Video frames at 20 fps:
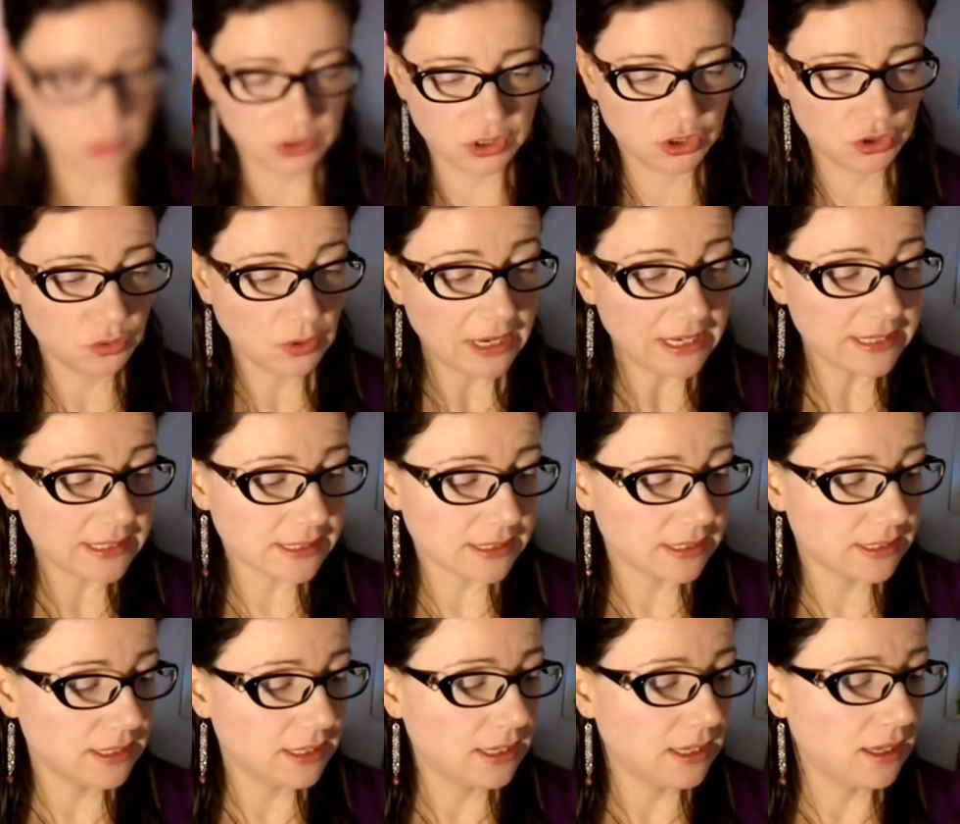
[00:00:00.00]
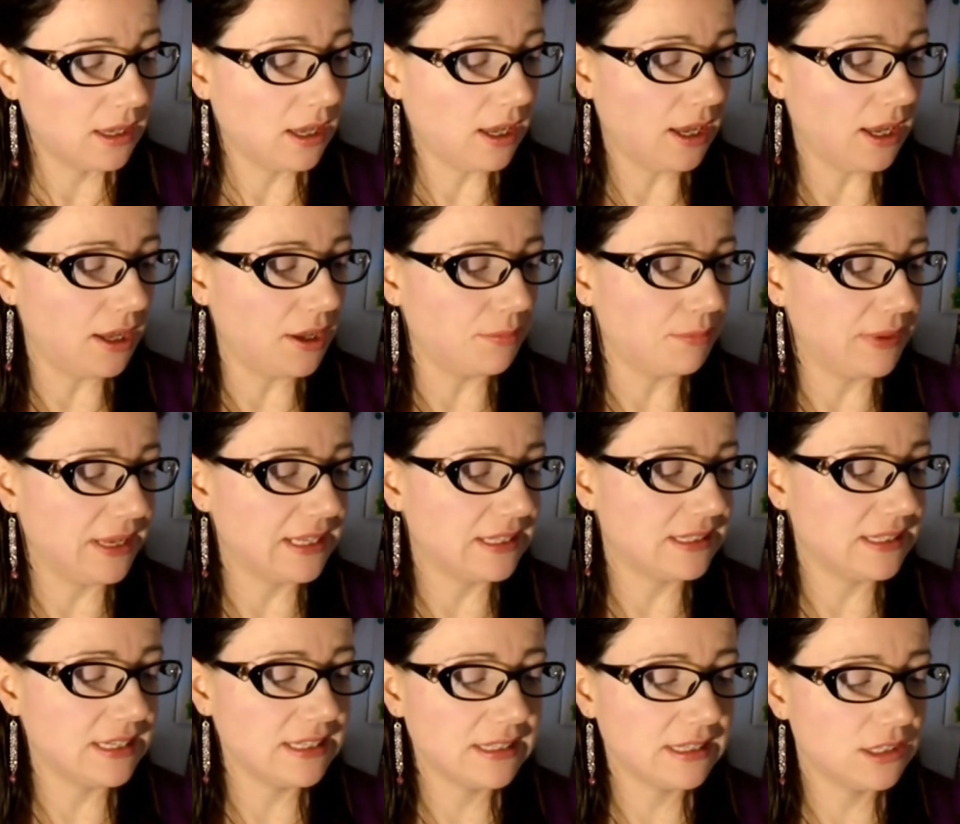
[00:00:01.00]
or straight.
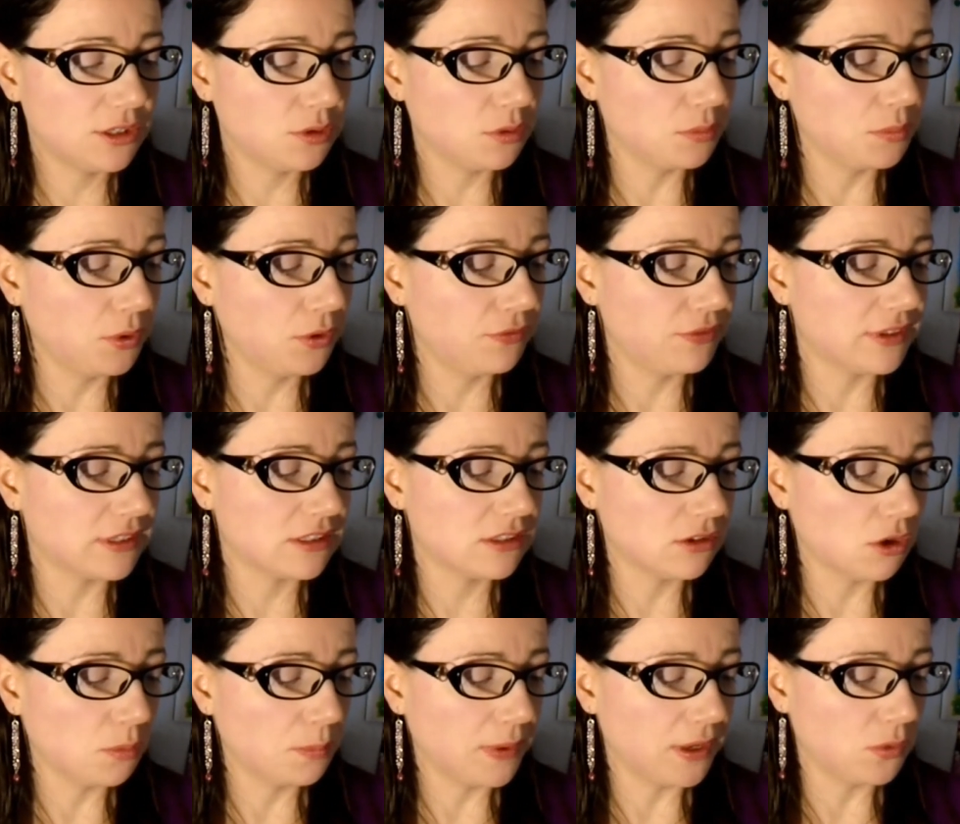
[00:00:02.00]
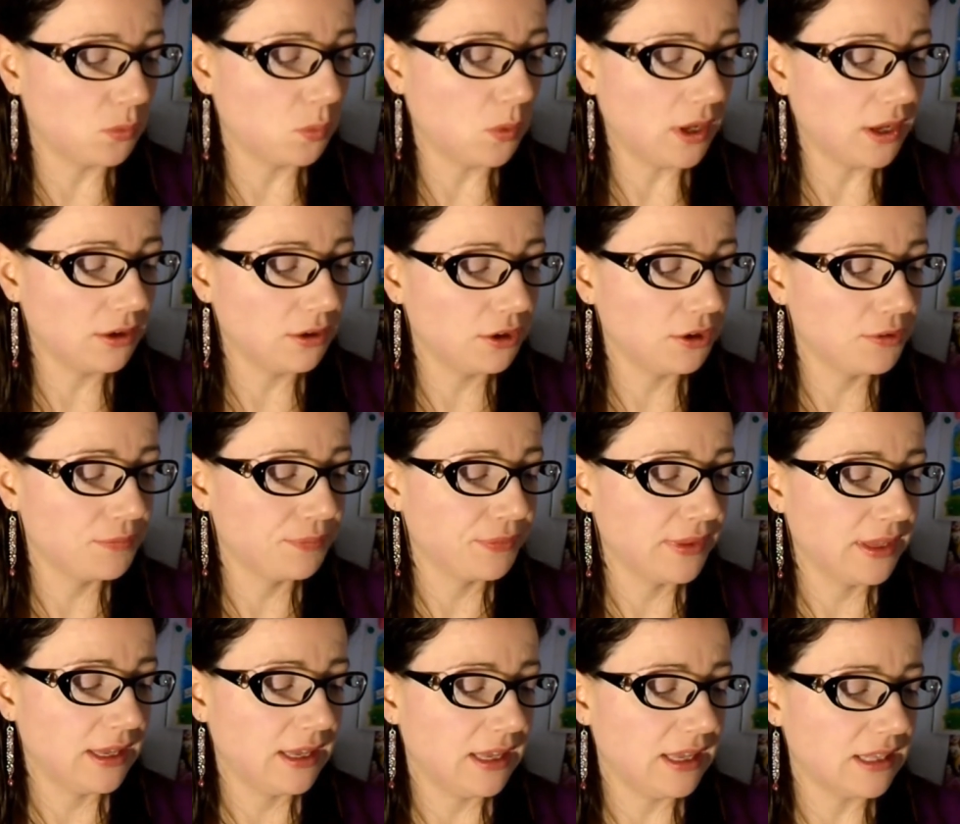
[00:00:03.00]
It's easy to remove with soap and water.
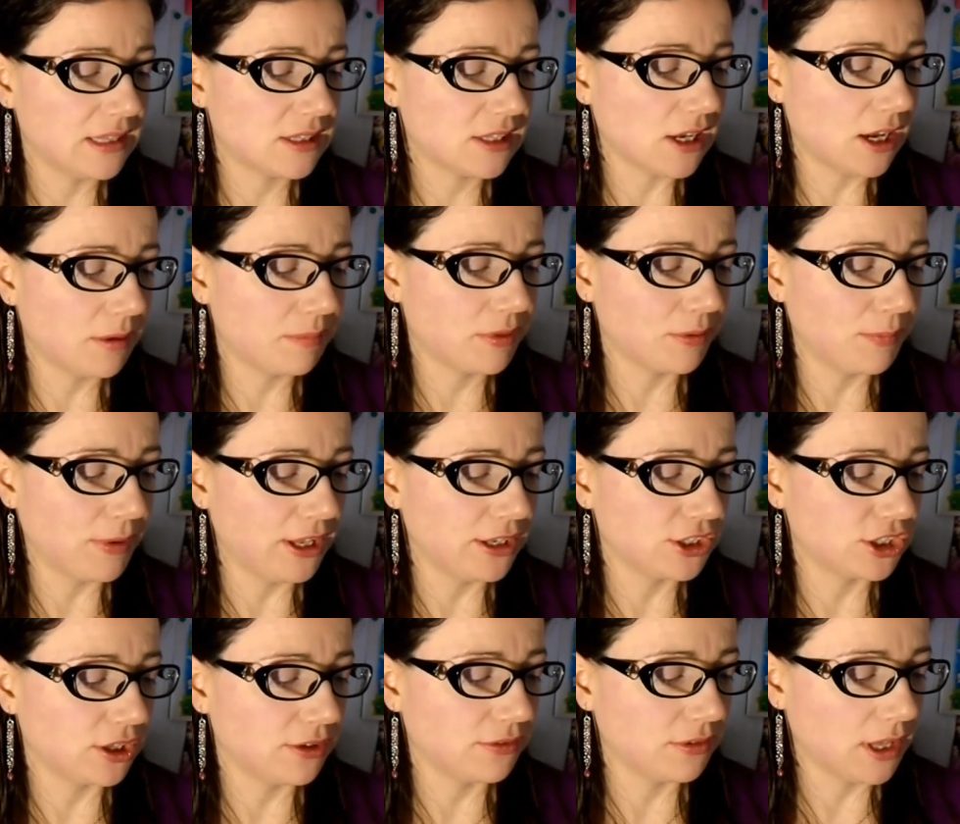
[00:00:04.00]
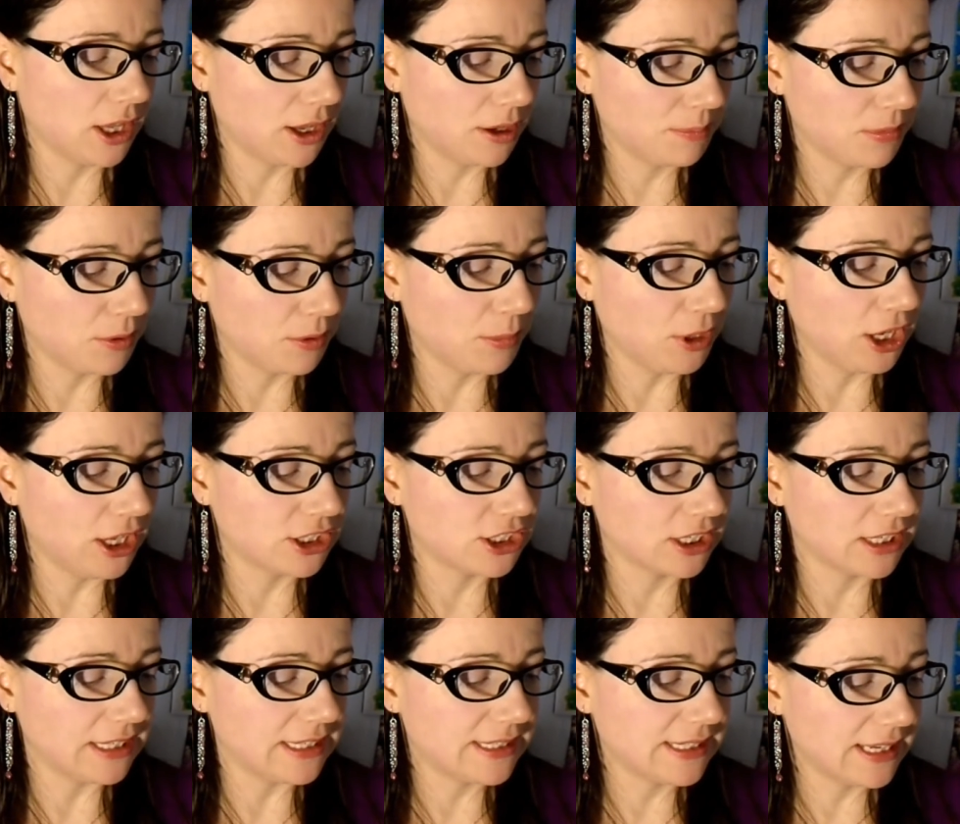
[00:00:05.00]
It's
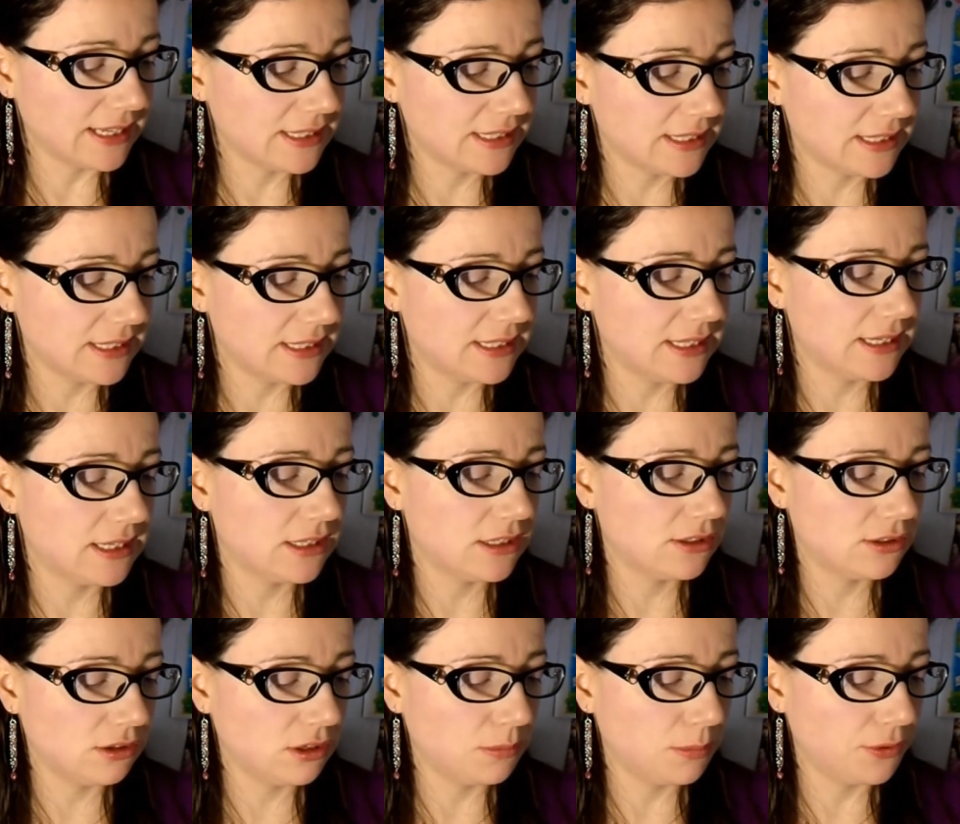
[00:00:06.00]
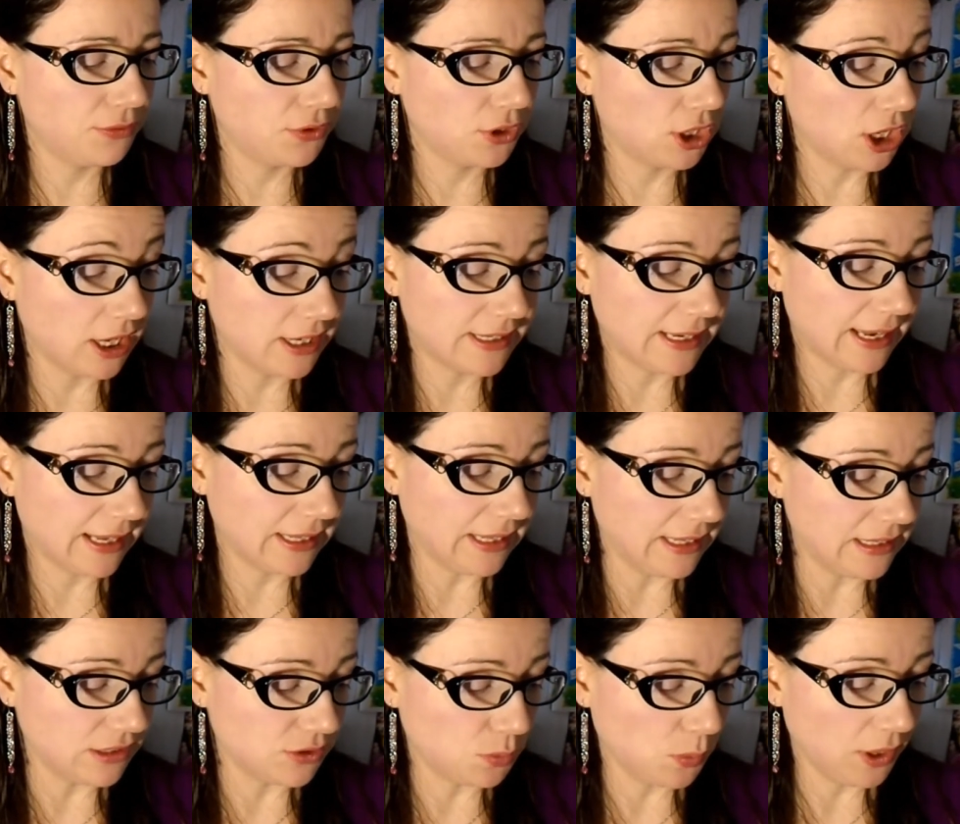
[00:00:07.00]
ophthalmologically tested, suitable for contact
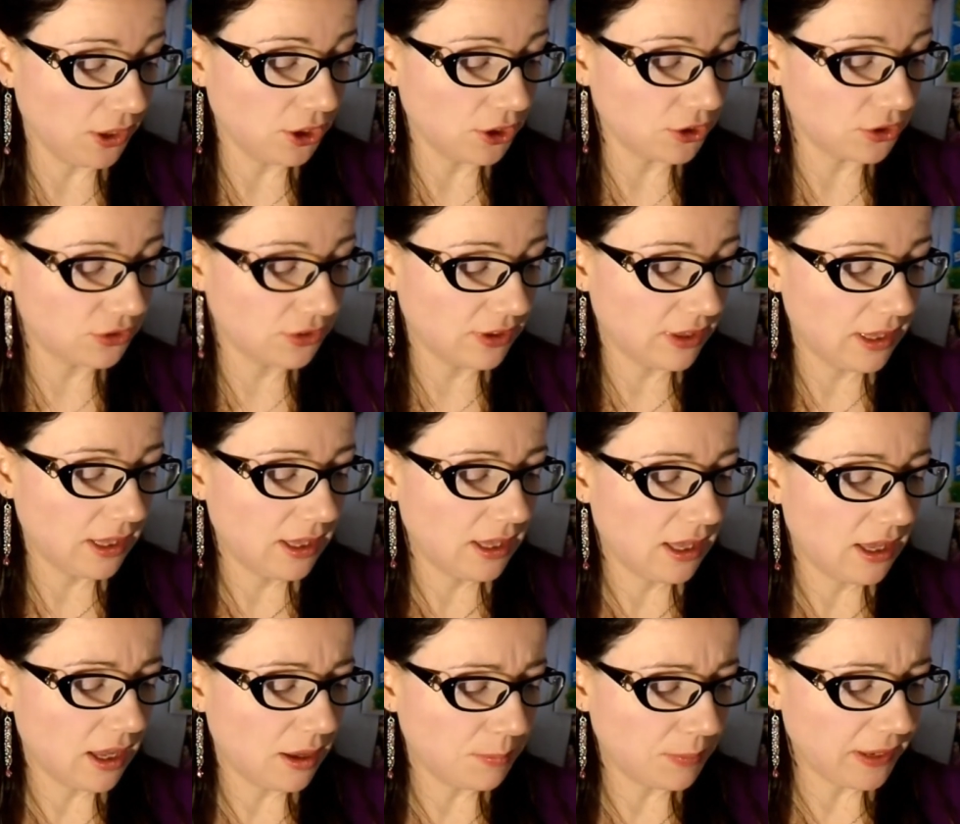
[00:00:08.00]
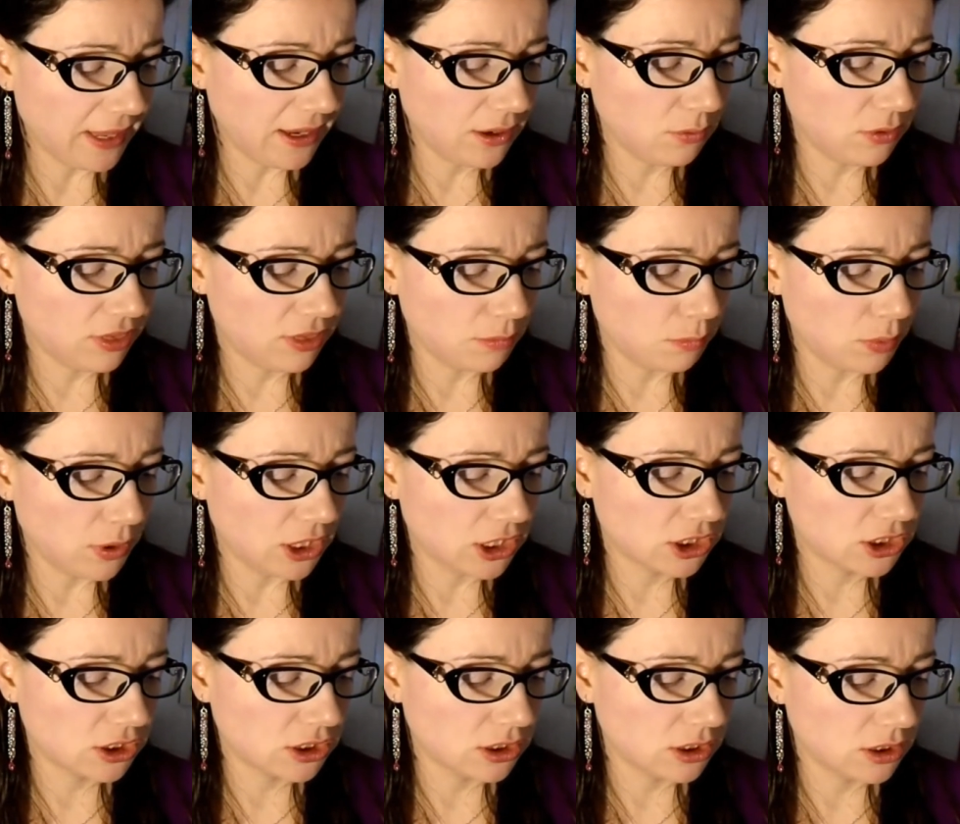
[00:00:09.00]
lens wearers. Apply with the
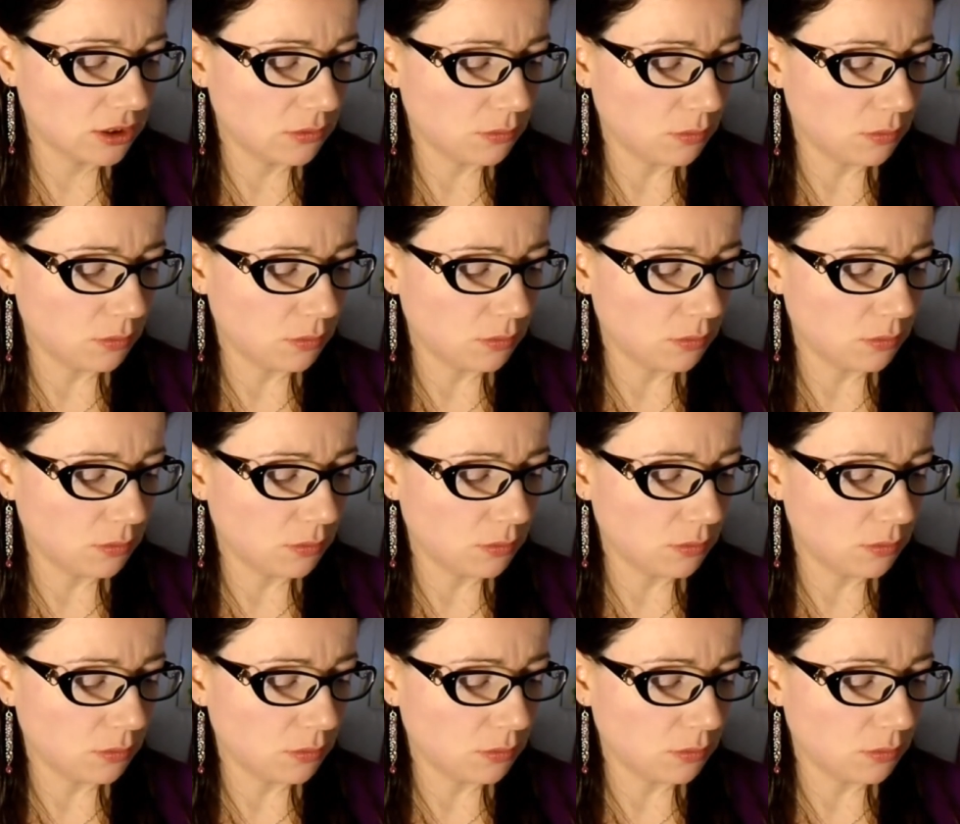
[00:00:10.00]
brush